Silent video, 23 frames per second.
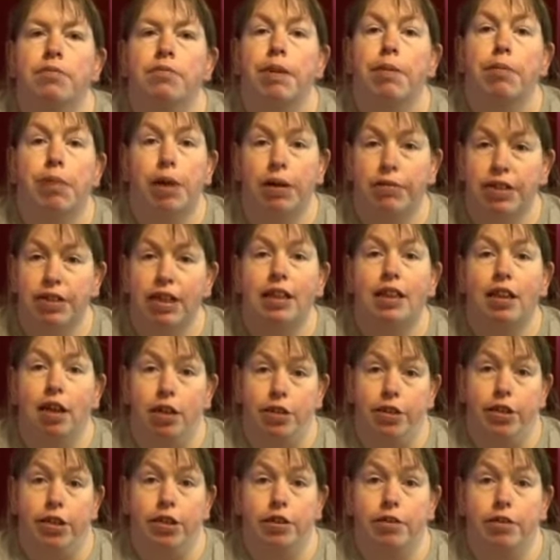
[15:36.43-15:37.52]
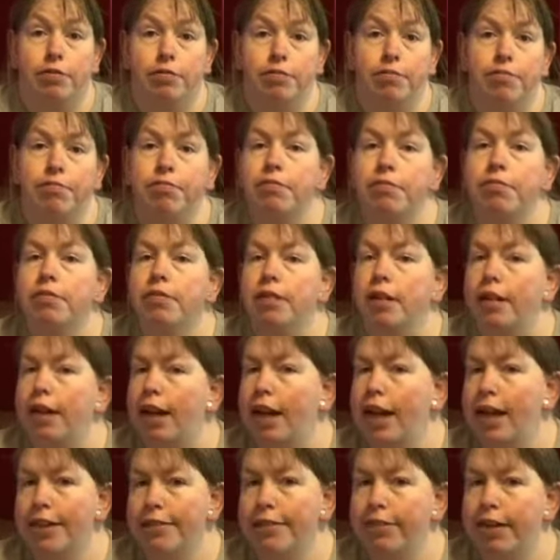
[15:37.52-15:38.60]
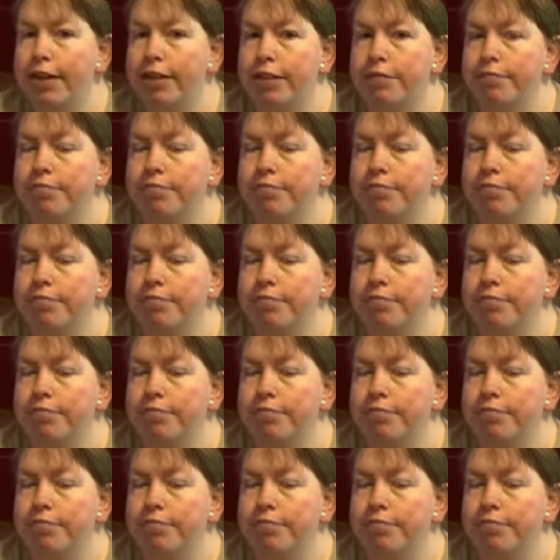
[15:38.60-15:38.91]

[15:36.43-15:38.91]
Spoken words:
But it was in London. Anyway,